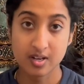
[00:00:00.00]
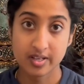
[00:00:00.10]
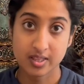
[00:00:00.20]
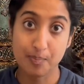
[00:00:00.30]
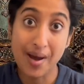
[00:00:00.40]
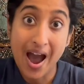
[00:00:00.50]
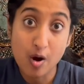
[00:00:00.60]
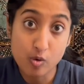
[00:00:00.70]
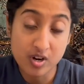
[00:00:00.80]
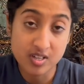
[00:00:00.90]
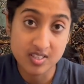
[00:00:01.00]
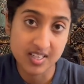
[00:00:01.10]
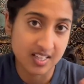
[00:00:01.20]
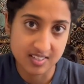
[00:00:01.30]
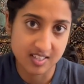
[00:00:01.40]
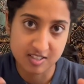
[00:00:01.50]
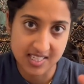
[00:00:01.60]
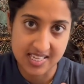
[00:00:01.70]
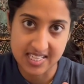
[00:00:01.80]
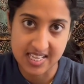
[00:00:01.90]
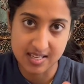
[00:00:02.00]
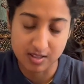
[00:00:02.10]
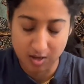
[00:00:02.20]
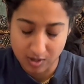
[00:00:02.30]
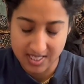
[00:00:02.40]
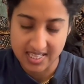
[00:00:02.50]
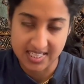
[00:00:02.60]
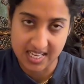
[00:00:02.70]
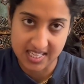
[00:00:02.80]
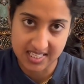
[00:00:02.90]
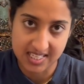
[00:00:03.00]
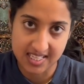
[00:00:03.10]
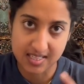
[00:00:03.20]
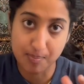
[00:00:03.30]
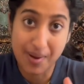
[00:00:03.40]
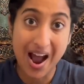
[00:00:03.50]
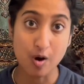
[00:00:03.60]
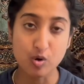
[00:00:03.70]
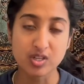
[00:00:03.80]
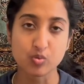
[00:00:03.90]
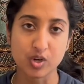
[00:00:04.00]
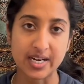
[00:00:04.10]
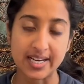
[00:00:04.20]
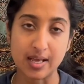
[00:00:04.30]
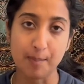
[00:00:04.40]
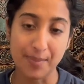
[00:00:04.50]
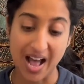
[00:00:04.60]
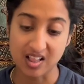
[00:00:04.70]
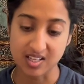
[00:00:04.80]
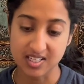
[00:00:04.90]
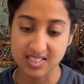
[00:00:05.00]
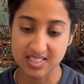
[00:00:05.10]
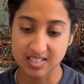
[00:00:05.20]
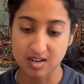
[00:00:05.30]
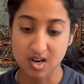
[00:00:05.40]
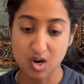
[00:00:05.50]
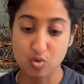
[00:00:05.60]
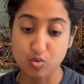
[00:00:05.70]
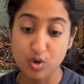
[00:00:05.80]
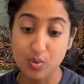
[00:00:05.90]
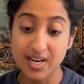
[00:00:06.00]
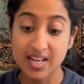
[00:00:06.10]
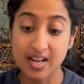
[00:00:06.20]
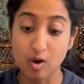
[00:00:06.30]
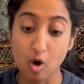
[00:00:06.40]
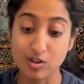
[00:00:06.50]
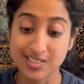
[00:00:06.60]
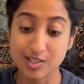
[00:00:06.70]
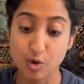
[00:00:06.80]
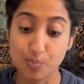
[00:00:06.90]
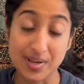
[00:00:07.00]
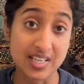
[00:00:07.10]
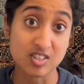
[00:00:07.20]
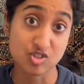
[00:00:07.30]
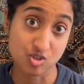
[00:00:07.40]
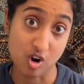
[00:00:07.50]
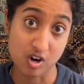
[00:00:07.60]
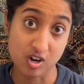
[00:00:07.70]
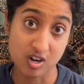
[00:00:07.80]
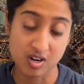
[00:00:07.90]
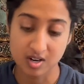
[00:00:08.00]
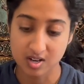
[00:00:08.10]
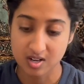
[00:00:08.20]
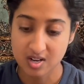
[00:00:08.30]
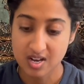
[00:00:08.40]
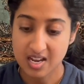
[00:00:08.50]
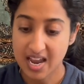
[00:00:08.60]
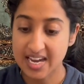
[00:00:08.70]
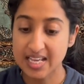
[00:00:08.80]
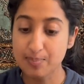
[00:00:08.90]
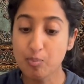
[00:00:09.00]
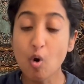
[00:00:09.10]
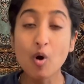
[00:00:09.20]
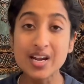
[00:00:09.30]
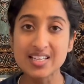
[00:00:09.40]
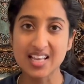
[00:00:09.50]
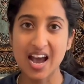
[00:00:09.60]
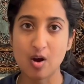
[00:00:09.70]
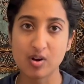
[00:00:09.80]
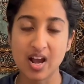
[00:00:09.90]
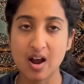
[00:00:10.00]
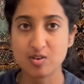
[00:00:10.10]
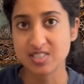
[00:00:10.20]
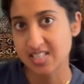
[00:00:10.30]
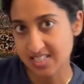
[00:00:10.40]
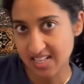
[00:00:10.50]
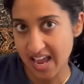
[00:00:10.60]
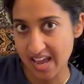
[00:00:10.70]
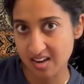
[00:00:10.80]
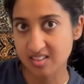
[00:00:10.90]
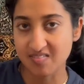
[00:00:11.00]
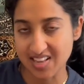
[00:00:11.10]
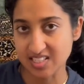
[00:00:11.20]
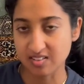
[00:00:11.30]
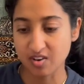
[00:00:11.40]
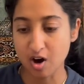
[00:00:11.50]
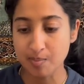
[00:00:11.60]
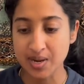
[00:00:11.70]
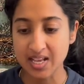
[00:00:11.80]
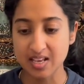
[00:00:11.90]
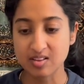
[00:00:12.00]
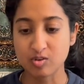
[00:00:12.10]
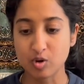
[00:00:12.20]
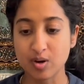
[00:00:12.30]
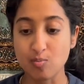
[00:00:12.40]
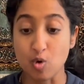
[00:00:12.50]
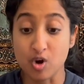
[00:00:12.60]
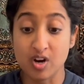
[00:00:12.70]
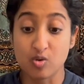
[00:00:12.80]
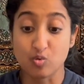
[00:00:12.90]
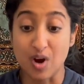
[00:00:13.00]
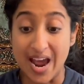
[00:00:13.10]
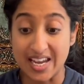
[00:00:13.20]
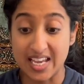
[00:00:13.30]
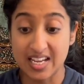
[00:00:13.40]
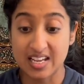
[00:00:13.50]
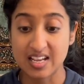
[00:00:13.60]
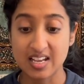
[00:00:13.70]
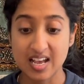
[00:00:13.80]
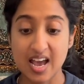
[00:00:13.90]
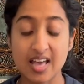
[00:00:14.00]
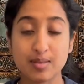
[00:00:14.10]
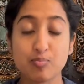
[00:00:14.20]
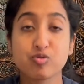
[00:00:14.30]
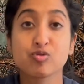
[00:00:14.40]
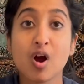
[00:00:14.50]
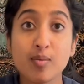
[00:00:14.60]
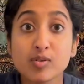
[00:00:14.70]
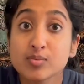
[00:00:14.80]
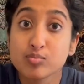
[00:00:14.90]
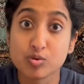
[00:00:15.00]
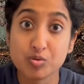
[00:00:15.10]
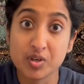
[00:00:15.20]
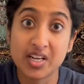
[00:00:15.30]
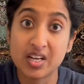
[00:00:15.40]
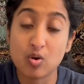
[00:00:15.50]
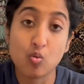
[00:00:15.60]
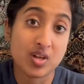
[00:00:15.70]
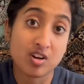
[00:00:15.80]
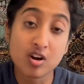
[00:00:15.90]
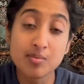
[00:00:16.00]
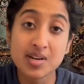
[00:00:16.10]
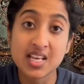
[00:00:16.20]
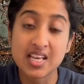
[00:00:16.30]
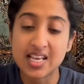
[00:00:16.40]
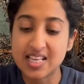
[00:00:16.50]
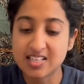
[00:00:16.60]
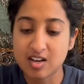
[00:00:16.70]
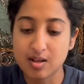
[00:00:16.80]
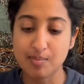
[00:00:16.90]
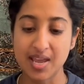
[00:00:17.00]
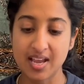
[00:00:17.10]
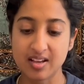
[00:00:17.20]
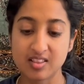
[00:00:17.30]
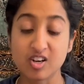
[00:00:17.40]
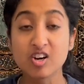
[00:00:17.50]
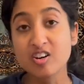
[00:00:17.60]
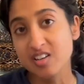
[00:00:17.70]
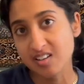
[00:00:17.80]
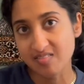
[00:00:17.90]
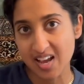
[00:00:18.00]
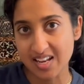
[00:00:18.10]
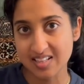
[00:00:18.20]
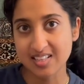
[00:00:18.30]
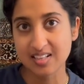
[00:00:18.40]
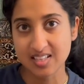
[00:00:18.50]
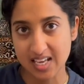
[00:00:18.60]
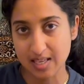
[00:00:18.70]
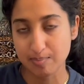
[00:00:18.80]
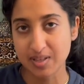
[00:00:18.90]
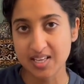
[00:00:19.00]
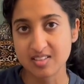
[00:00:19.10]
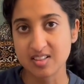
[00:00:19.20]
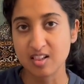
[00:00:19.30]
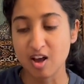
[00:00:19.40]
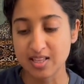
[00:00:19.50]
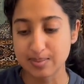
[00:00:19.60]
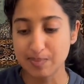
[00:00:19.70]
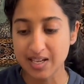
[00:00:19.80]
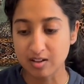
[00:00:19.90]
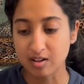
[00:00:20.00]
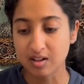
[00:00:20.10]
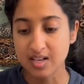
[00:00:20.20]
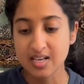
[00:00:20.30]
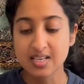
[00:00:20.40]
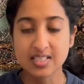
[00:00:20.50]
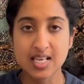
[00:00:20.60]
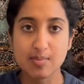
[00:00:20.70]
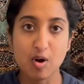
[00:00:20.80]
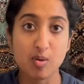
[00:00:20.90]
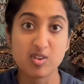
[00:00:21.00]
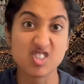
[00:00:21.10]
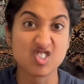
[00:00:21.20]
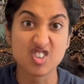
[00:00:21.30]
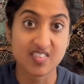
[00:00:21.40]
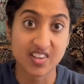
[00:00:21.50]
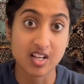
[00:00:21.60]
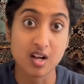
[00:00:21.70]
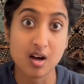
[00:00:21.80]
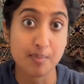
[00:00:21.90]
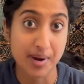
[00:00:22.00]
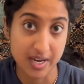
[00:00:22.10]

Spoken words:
The powers, Kelsier notices this, he says the powers were in imbalance. Ruin had also been stronger. And he points out how Sazed, the vessel of Harmony, is growing more erratic. And the problem brewing with Harmony is going to make the current events taking place in the Lost Metal seem almost trivial by